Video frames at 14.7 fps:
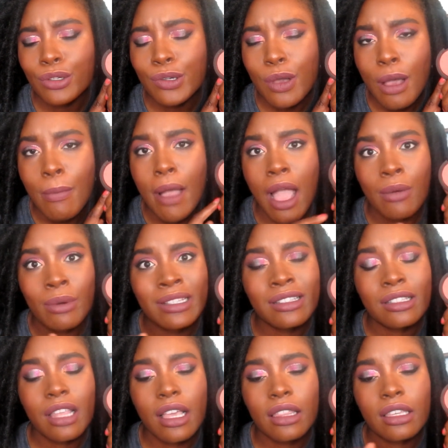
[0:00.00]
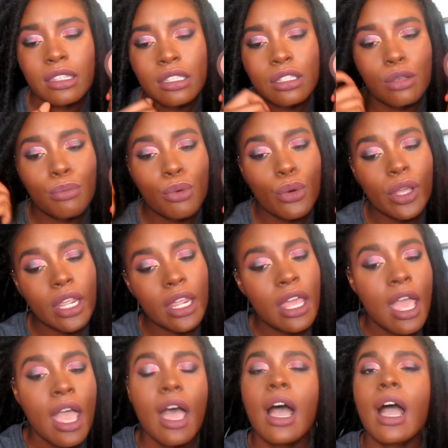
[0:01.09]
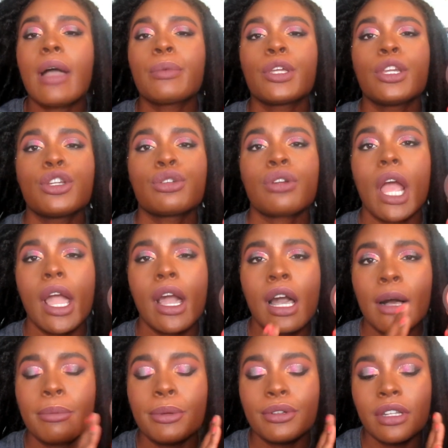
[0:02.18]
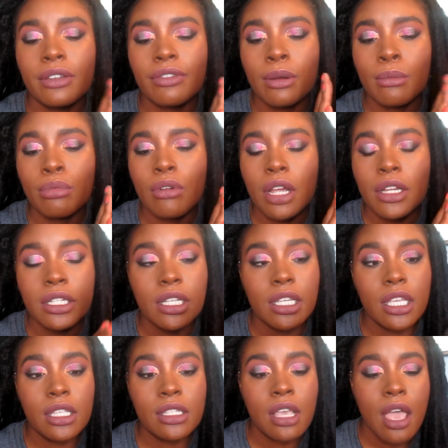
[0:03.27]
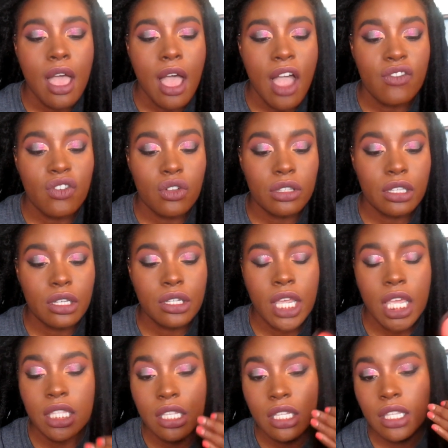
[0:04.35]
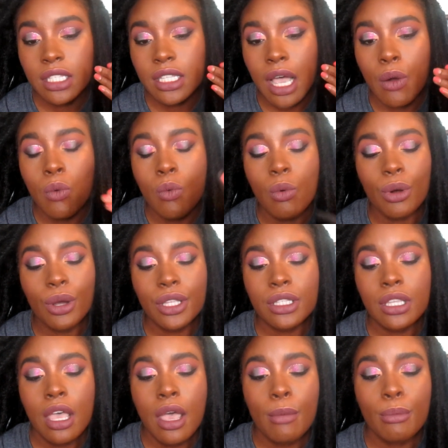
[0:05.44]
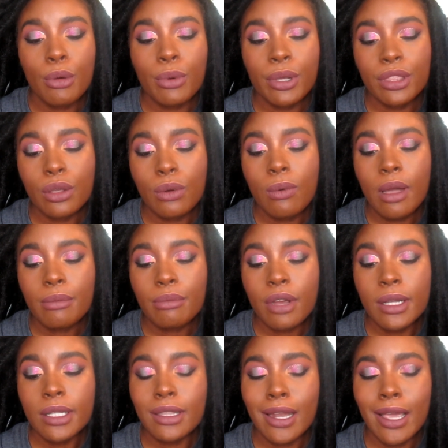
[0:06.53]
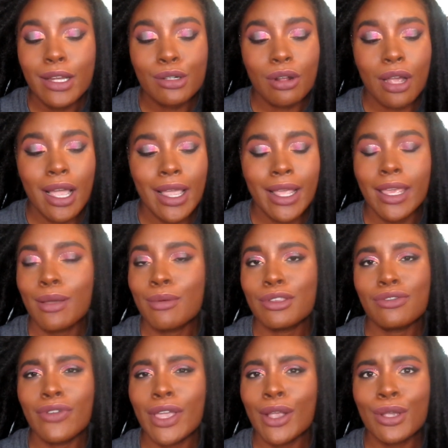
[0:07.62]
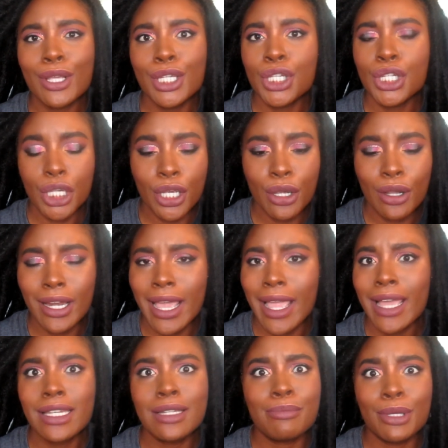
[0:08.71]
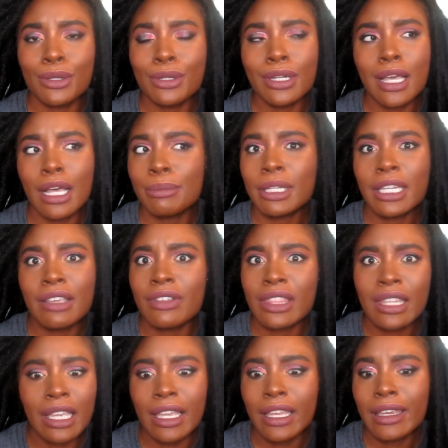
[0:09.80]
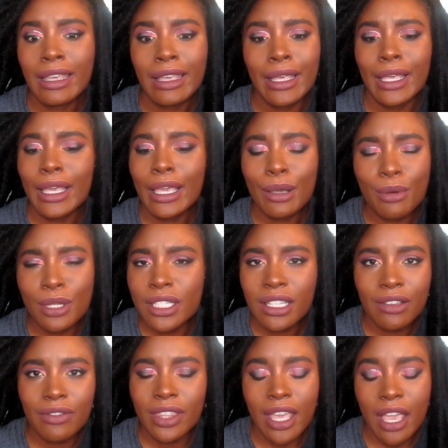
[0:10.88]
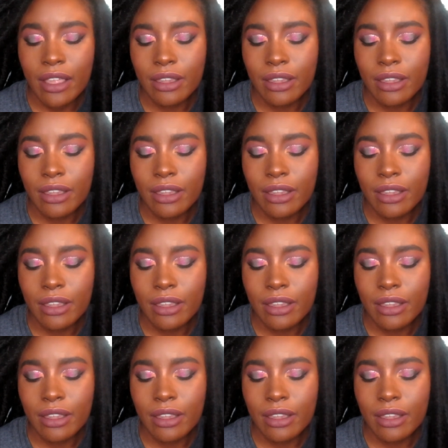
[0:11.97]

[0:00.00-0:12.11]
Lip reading: you up, I was slightly disappointed. I'm gonna try a couple different brushes. I've only tested this out once, but with the one brush that I tried, it was very sheer and I had to build it up, and even then it wasn't even